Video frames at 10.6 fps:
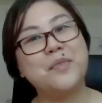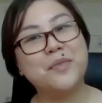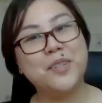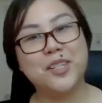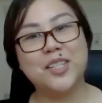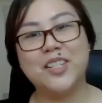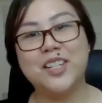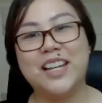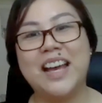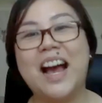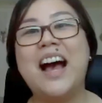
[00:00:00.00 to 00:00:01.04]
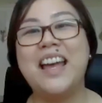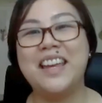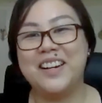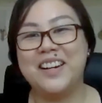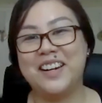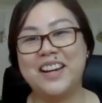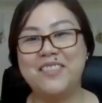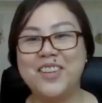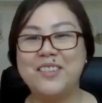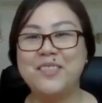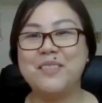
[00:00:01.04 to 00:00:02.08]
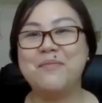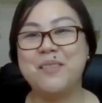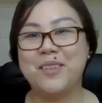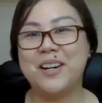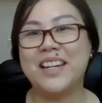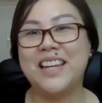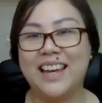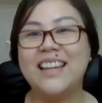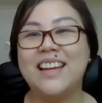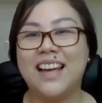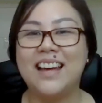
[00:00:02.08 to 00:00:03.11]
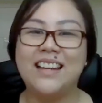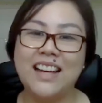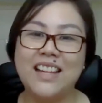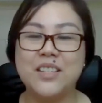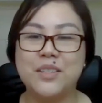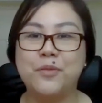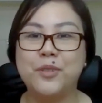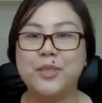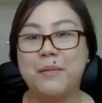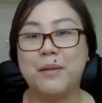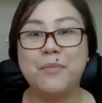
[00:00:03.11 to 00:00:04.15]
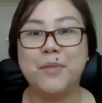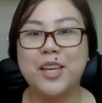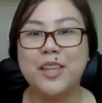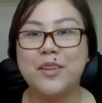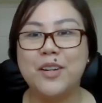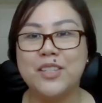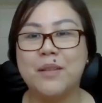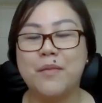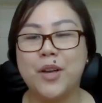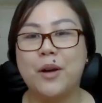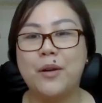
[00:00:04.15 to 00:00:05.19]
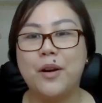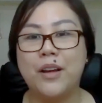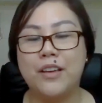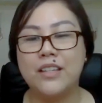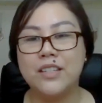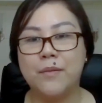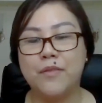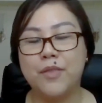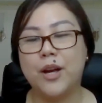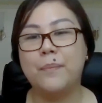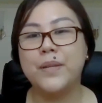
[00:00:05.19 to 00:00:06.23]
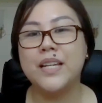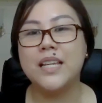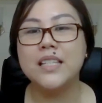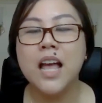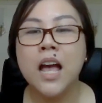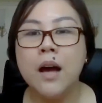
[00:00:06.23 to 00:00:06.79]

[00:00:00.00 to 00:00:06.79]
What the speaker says: Which is actually higher if you would be working as a full-time employee, though in some of the companies.